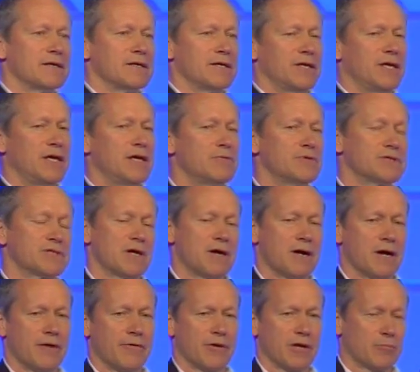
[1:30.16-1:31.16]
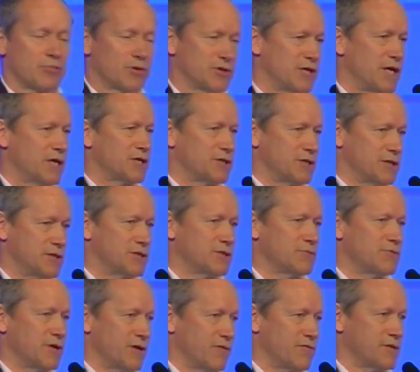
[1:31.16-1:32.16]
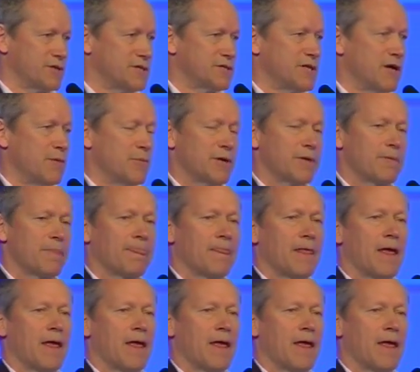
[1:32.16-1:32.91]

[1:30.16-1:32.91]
He was hiring a projectionist to work for the summer,